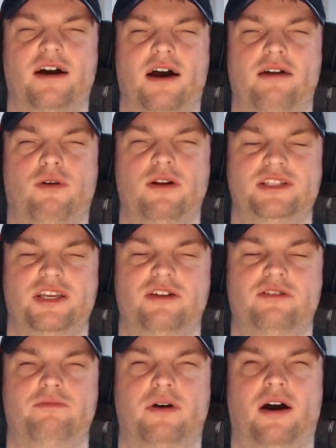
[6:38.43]
I want
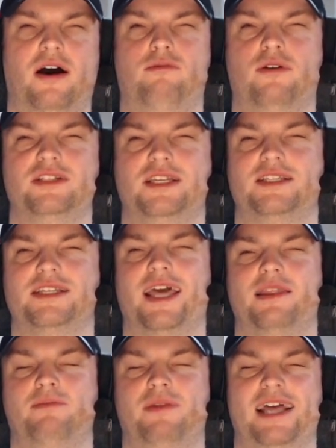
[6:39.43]
to, but I wanted to get
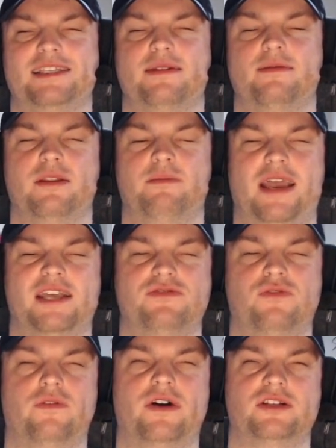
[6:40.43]
the platinum on the
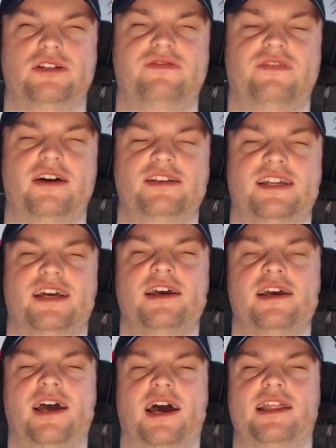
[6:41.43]
PS4 version first
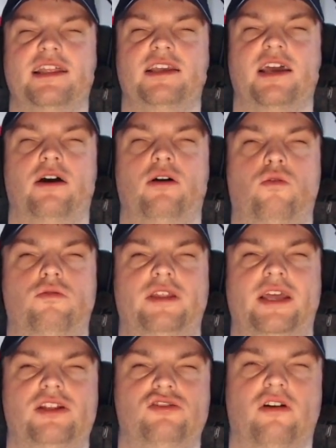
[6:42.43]
and then get all
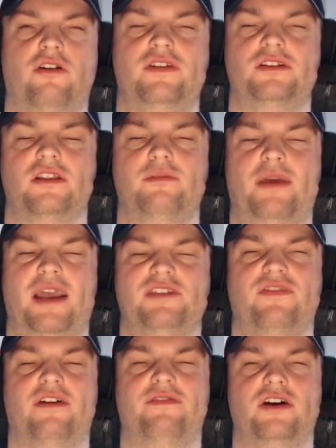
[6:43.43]
the trophies on the
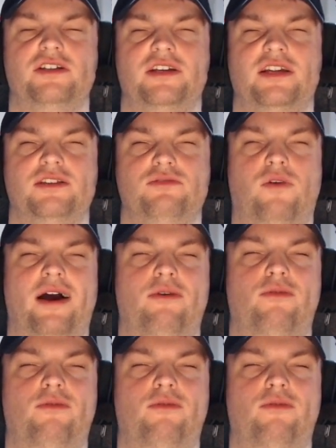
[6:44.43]
PS5 version as well.